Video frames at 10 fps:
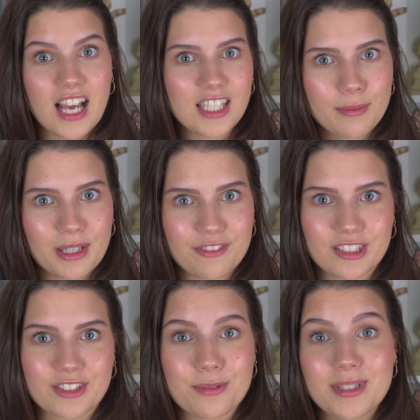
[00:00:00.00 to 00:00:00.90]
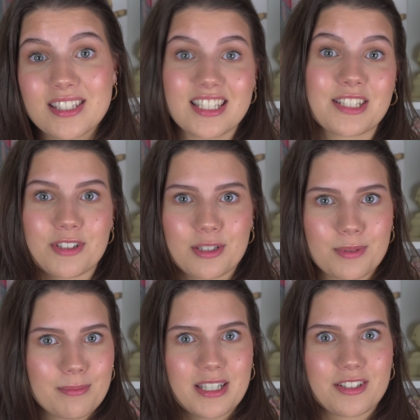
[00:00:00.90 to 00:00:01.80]
Hello my fellow humans and welcome
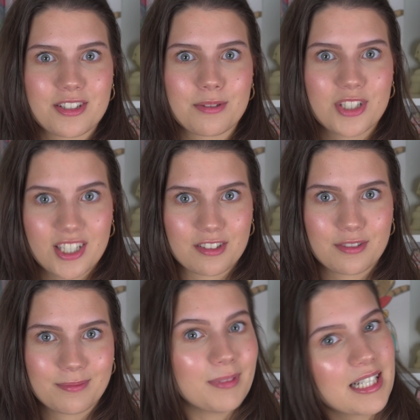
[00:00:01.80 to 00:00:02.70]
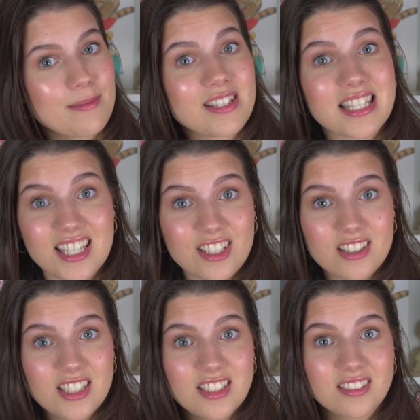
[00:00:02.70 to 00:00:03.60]
to my YouTube channel. My name is
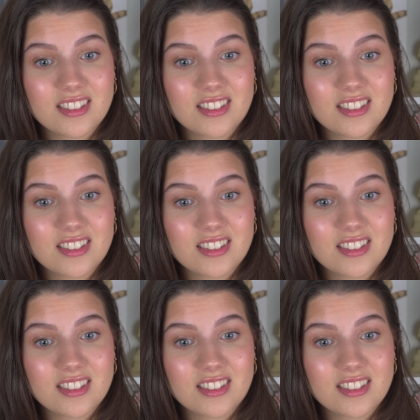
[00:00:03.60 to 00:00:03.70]
Angela